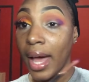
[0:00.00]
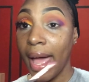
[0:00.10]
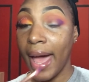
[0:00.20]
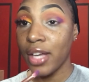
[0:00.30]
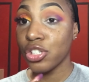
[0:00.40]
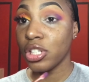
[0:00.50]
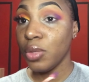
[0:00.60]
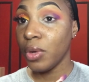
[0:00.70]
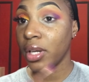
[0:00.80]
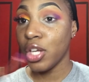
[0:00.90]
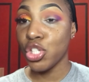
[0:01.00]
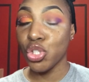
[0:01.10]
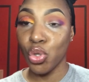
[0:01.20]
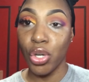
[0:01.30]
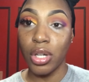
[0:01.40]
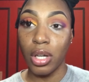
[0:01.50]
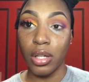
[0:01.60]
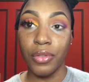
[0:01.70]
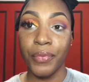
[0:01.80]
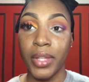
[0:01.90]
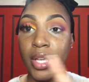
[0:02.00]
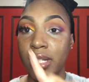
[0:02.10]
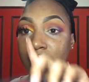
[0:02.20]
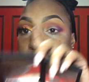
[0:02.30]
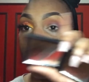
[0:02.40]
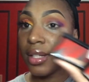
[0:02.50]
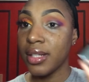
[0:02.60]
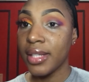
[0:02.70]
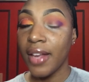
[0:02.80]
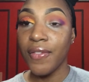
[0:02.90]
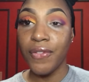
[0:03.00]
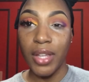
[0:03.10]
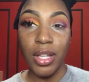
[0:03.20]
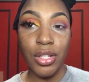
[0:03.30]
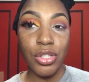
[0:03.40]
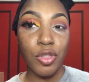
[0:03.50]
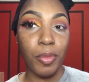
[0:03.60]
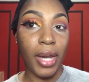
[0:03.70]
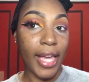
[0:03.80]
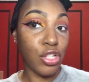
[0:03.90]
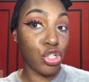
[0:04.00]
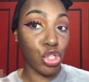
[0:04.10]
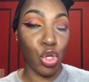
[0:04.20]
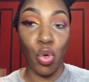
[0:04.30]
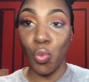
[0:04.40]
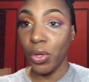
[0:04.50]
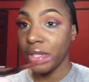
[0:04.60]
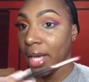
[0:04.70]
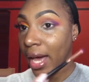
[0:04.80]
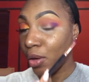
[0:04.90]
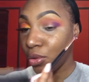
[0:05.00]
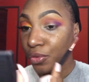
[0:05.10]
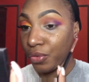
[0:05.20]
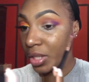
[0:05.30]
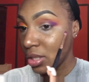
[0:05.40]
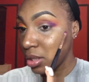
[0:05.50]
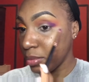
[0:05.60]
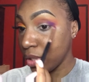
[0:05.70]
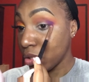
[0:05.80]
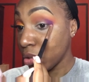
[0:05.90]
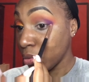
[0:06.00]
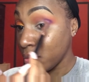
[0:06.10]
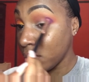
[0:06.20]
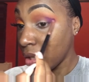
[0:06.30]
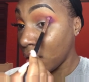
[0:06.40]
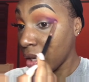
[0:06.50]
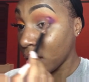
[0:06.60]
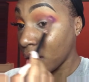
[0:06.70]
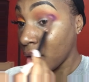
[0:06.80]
I actually want a sort of sunset finish, but I don't want the outer V to be too dark,